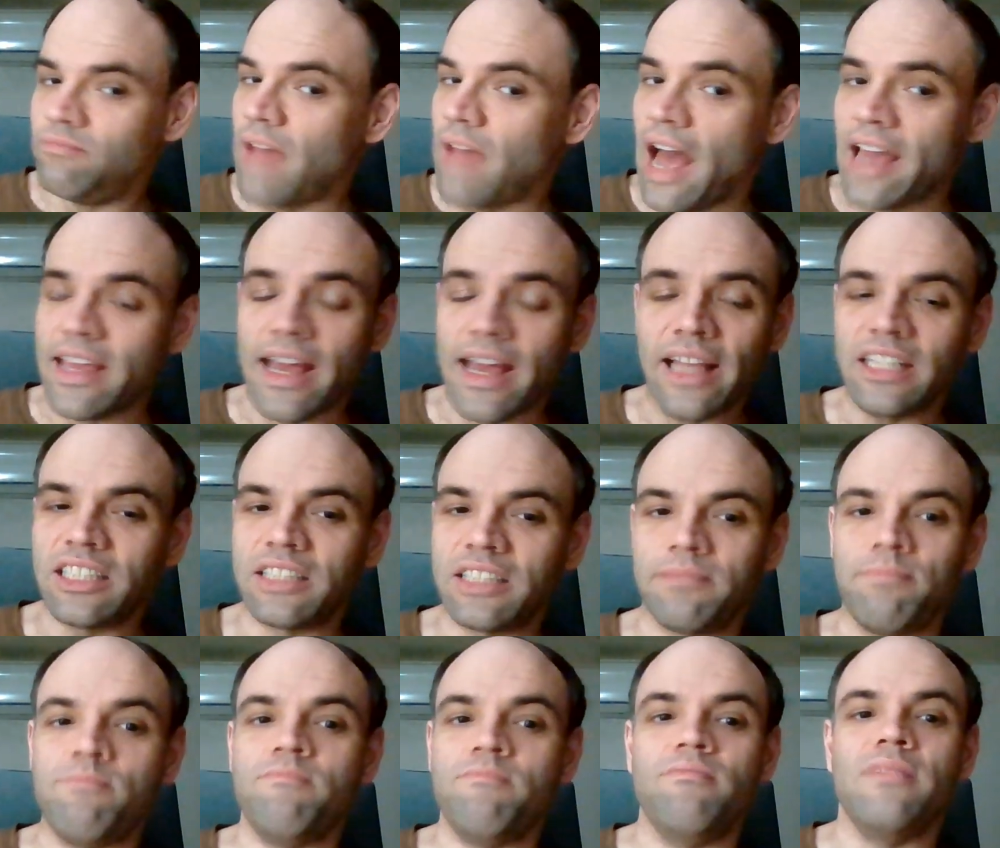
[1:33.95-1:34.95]
I
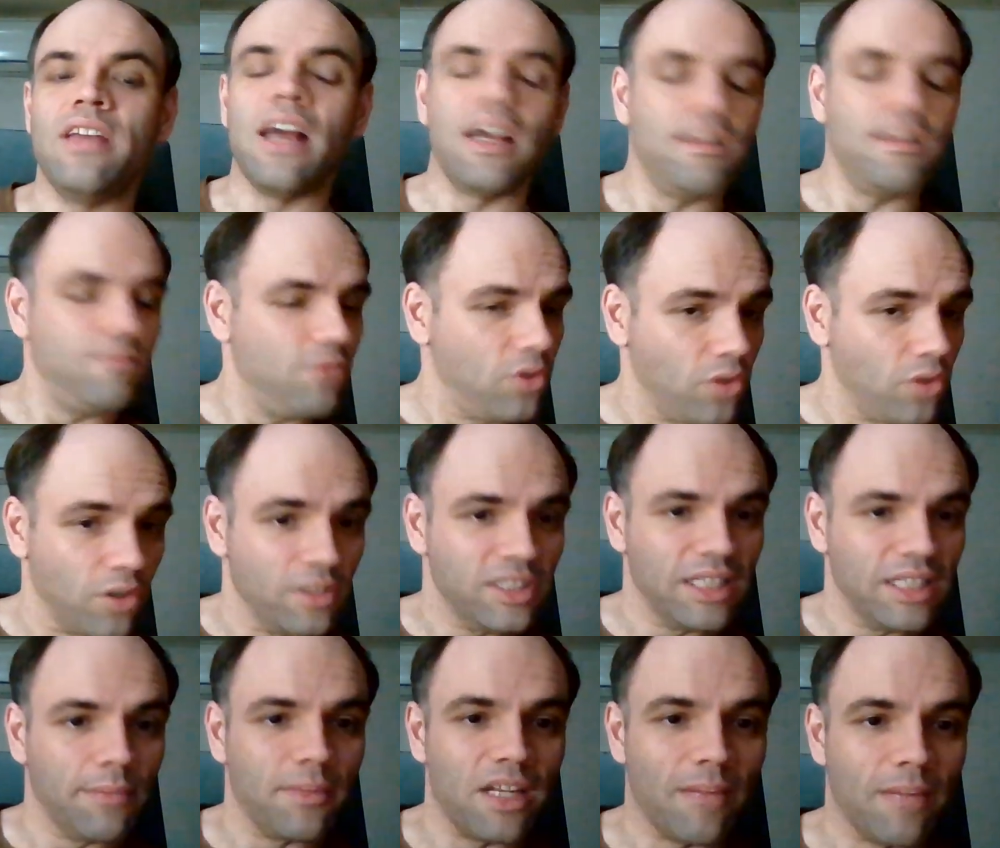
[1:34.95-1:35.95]
guess, learn
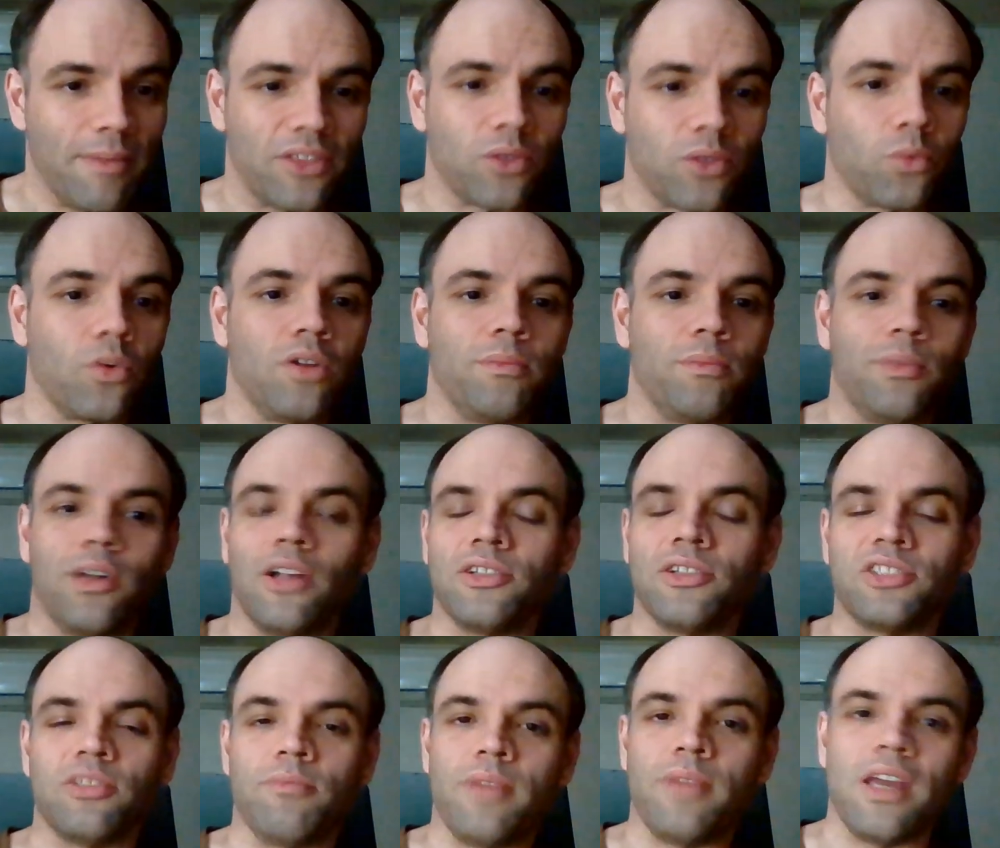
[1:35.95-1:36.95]
something about the world, but
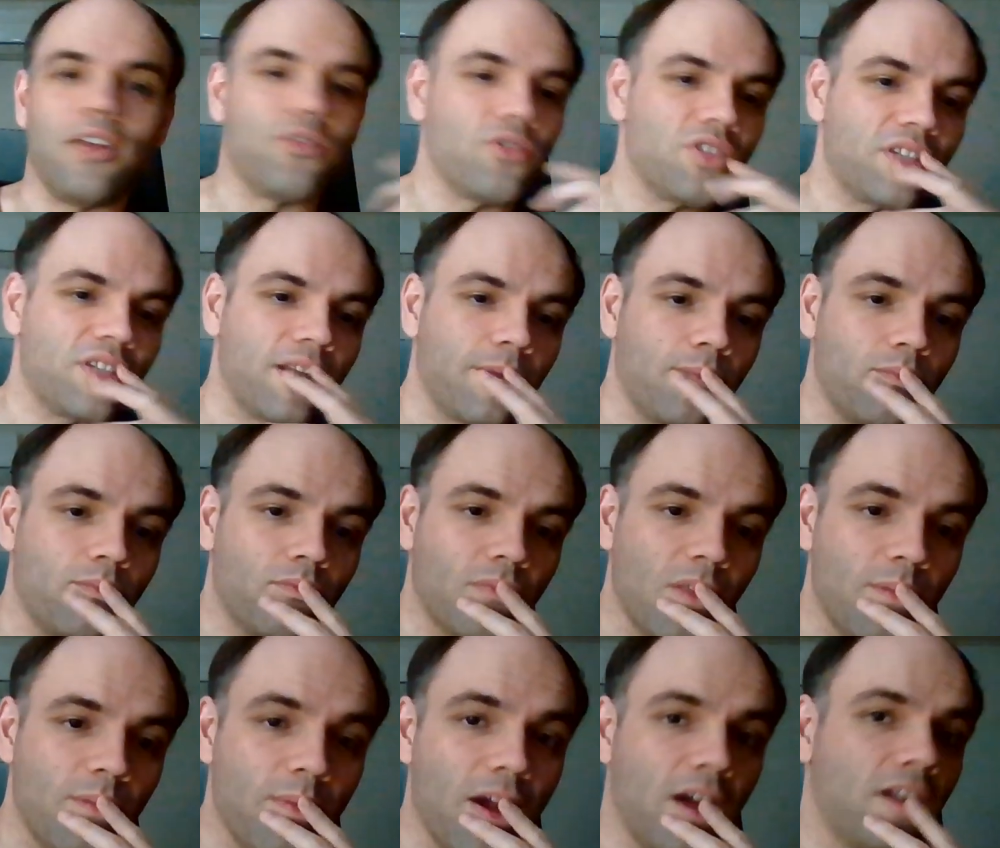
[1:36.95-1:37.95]
also be interesting.
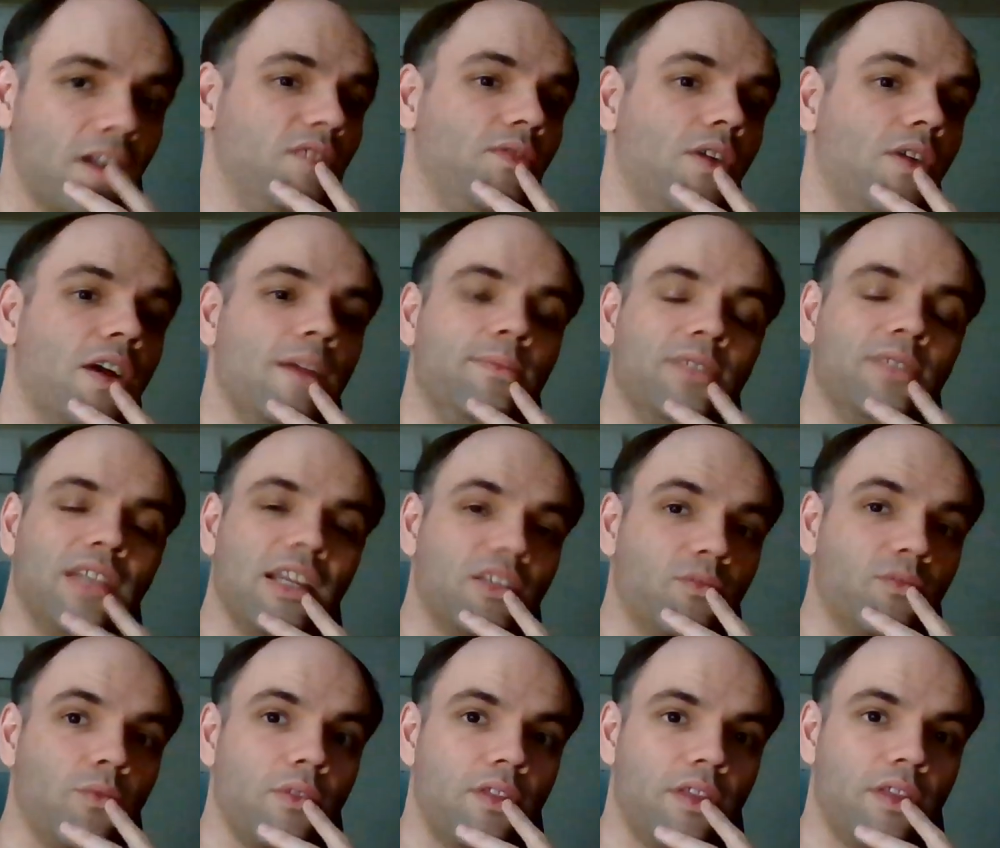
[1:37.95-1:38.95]
Americans very
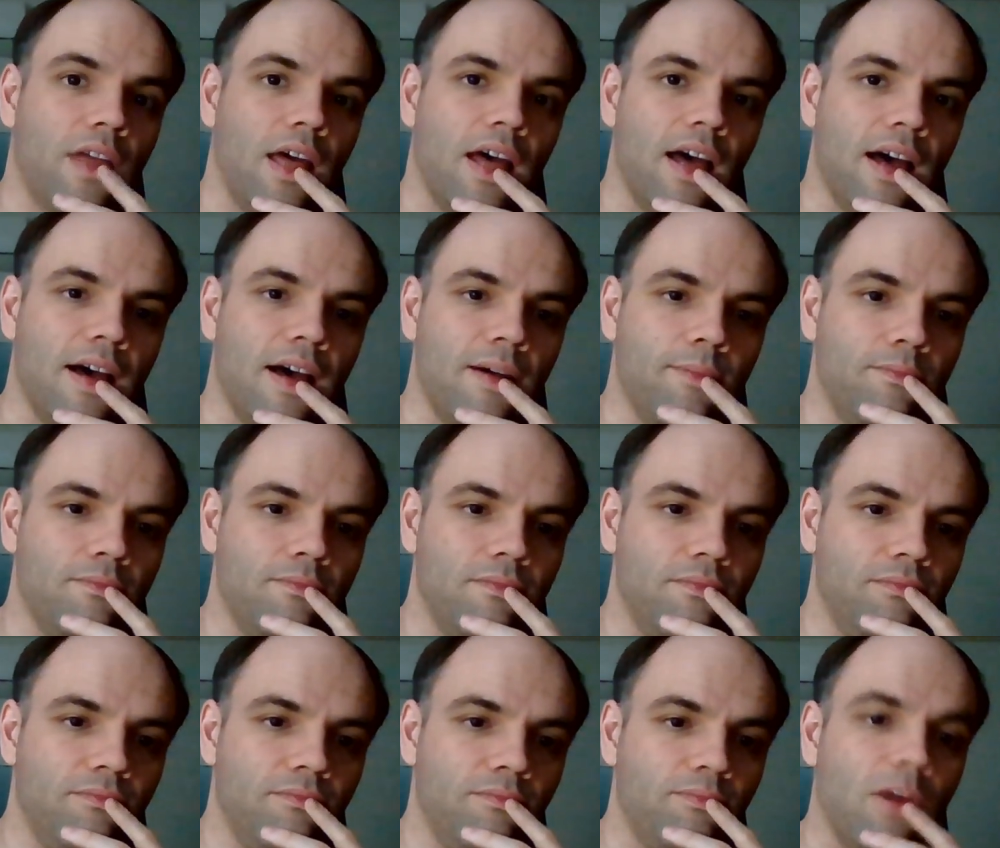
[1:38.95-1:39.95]
obsessed with
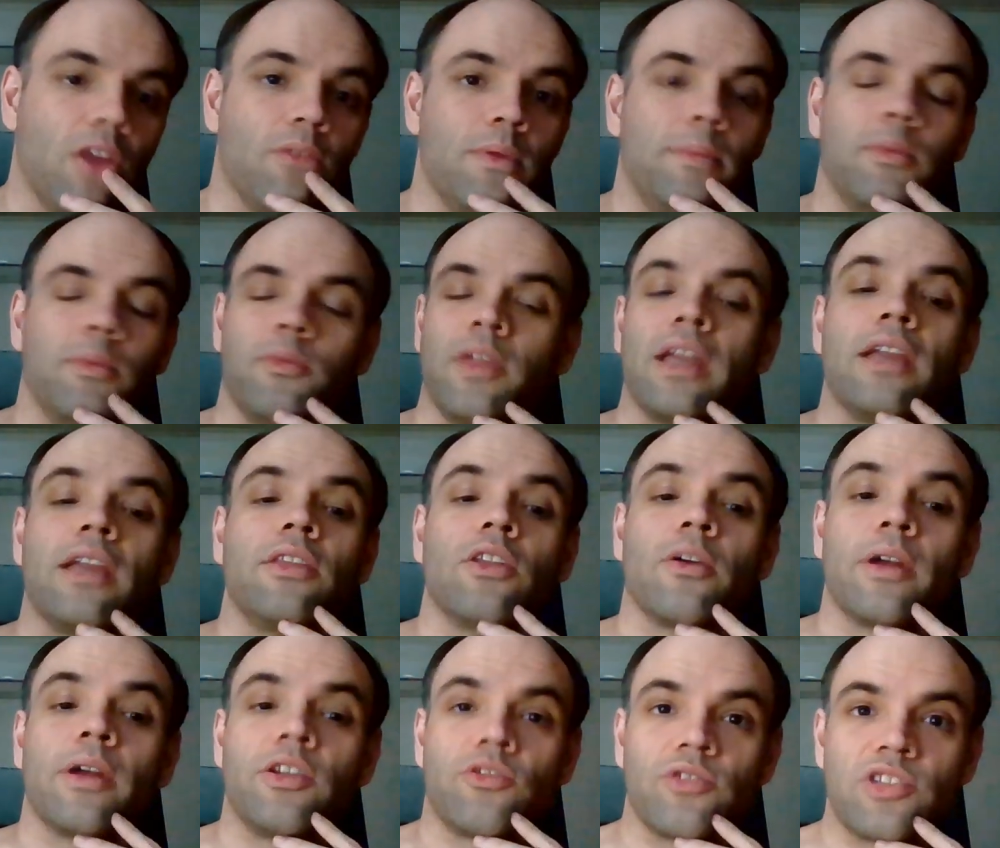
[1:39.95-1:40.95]
other people thinking
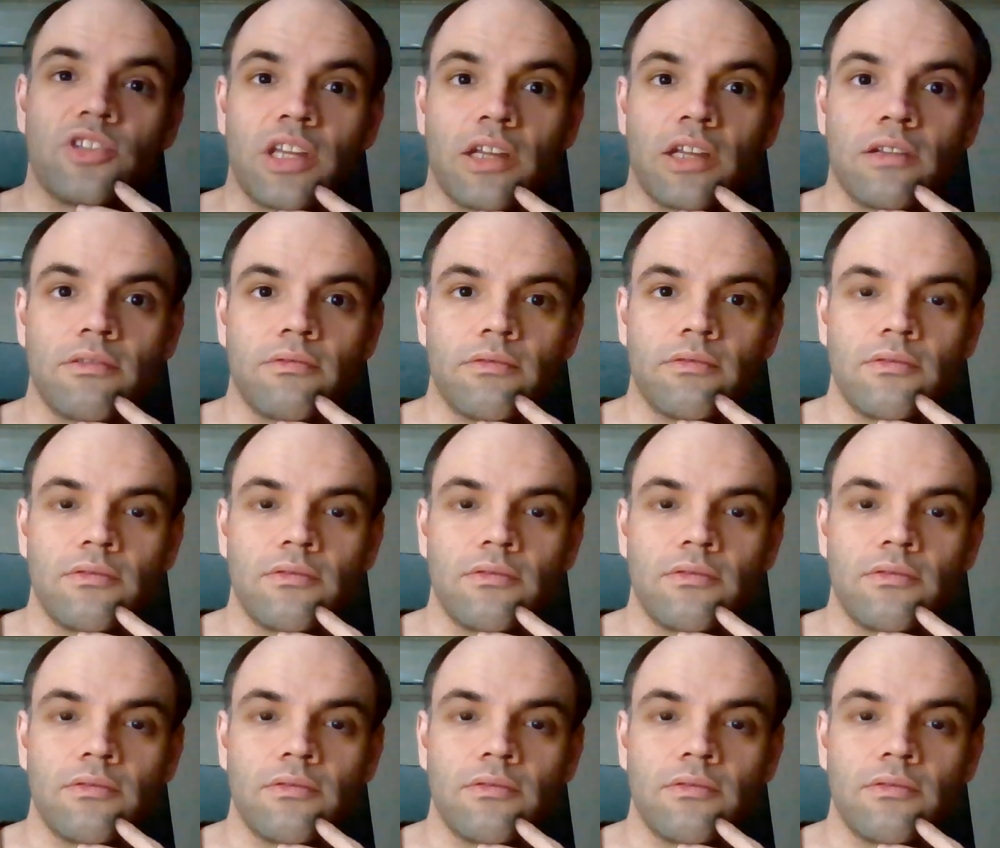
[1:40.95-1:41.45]
they're interesting.